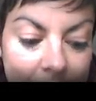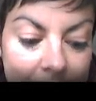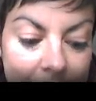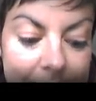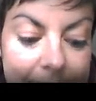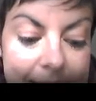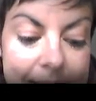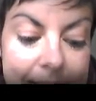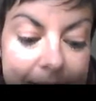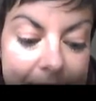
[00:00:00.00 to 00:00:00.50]

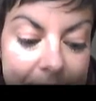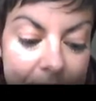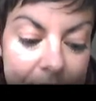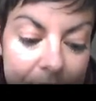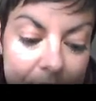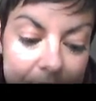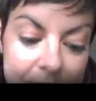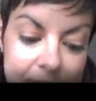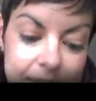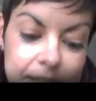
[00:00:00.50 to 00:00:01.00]
It is
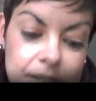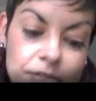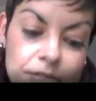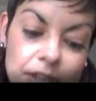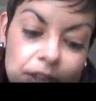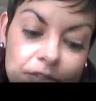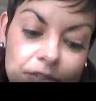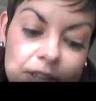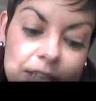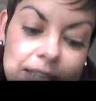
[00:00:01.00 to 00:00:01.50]
necessary to give
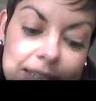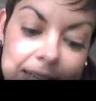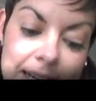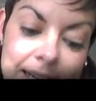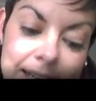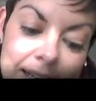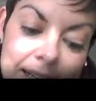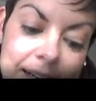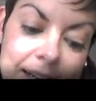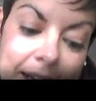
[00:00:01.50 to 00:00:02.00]
even the
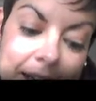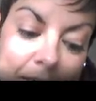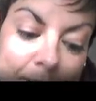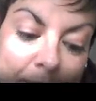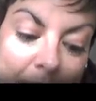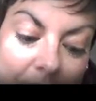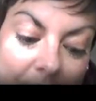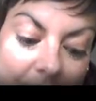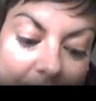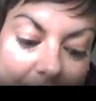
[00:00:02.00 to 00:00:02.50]

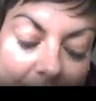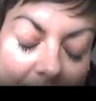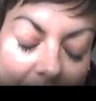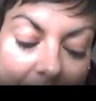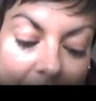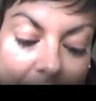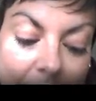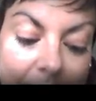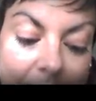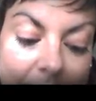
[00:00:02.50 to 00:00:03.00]
tech-enabled
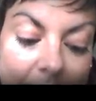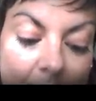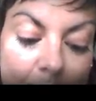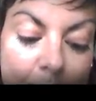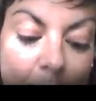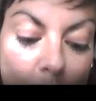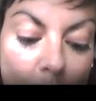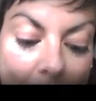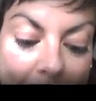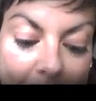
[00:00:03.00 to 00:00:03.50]
time
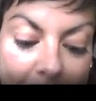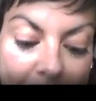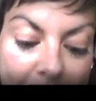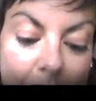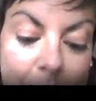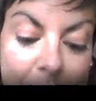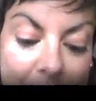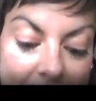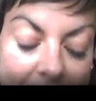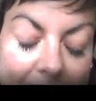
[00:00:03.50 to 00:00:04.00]
away
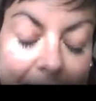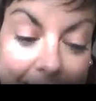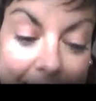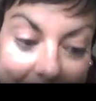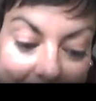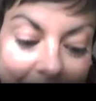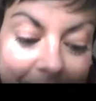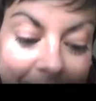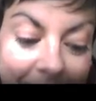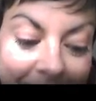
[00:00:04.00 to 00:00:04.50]
from the
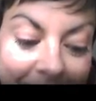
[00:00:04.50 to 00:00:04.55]
tech.